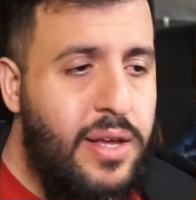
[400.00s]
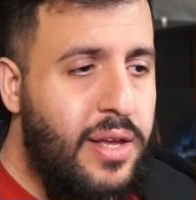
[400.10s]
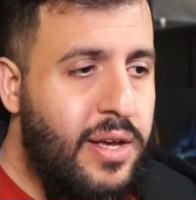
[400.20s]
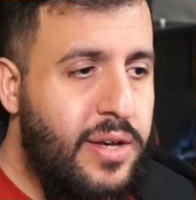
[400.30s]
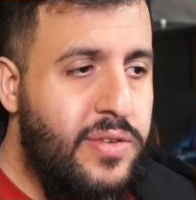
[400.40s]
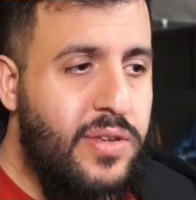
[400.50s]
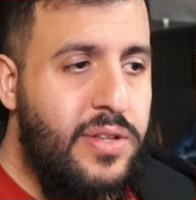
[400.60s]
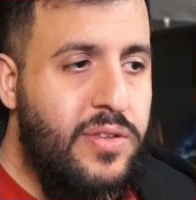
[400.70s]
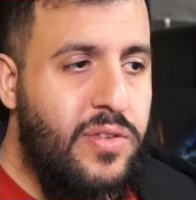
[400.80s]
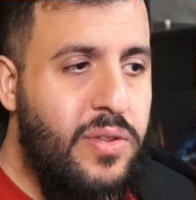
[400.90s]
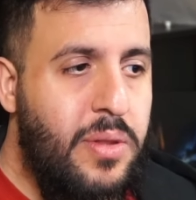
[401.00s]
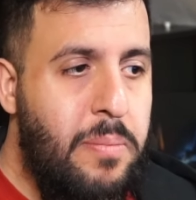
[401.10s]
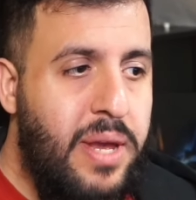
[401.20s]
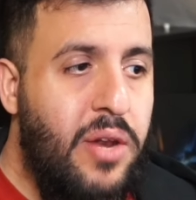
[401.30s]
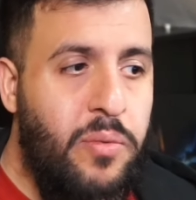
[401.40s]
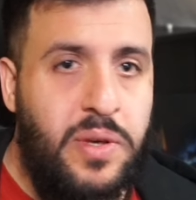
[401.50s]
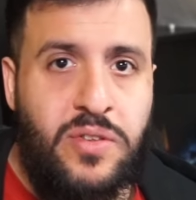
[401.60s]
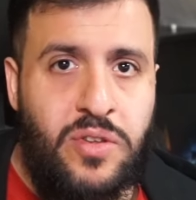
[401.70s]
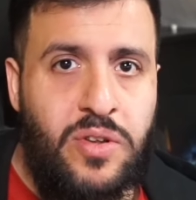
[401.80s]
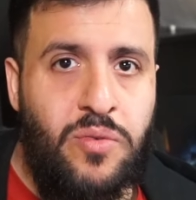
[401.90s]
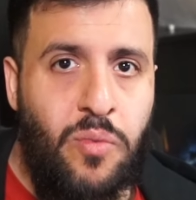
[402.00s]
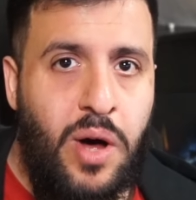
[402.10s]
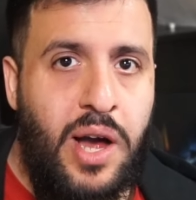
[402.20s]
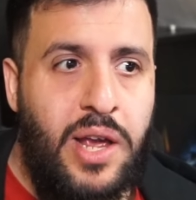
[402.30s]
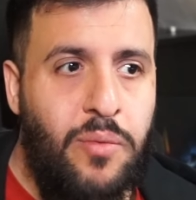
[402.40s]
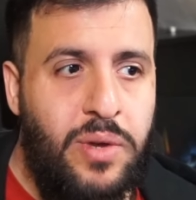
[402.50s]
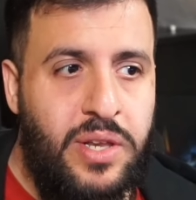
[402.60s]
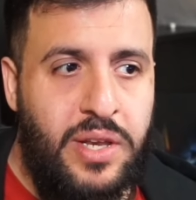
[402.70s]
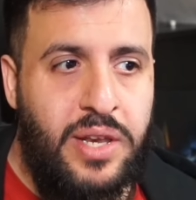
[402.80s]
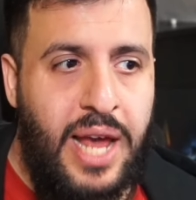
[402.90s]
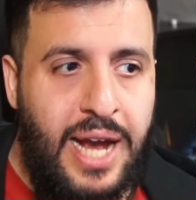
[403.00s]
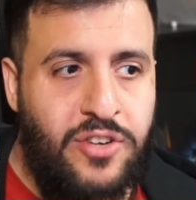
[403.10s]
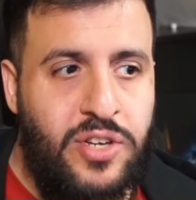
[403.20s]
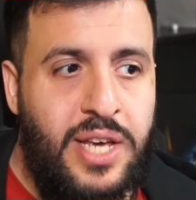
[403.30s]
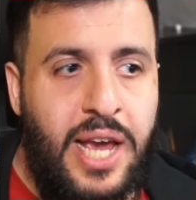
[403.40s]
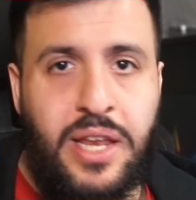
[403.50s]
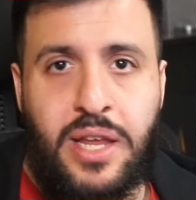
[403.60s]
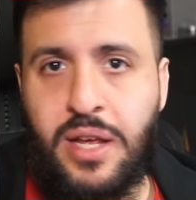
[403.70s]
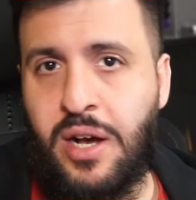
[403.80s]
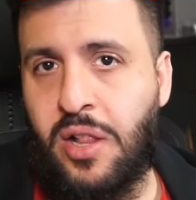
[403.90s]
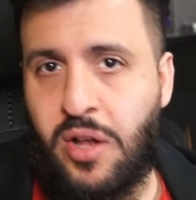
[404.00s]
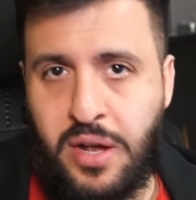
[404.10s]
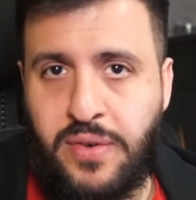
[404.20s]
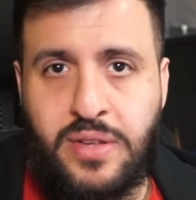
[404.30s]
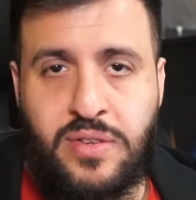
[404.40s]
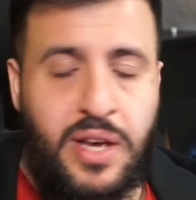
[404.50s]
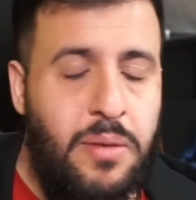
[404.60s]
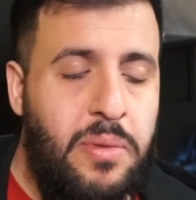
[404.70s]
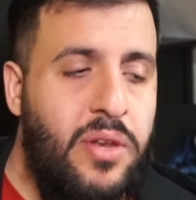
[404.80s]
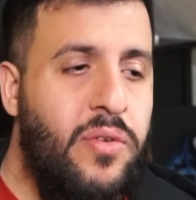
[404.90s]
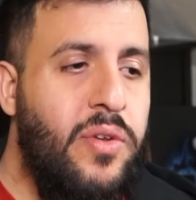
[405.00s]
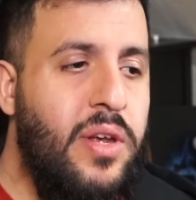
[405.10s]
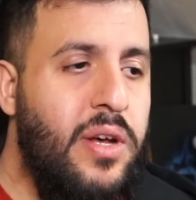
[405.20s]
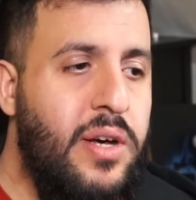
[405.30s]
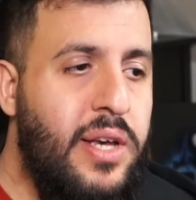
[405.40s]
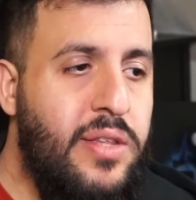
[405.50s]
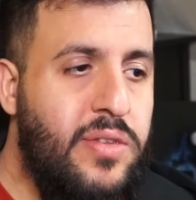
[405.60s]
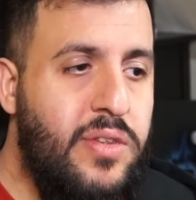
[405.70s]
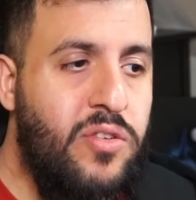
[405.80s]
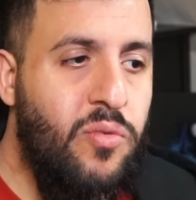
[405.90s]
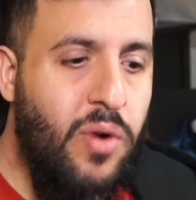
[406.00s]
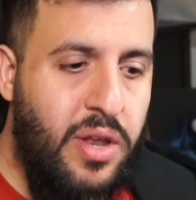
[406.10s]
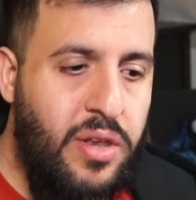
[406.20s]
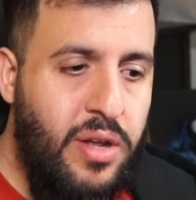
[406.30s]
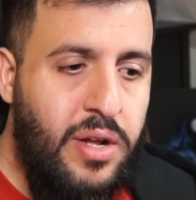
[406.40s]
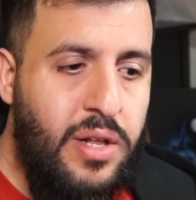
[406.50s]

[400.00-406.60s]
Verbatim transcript: uh, since the main reason why we didn't actually get a lot of excitement uh, in Season 1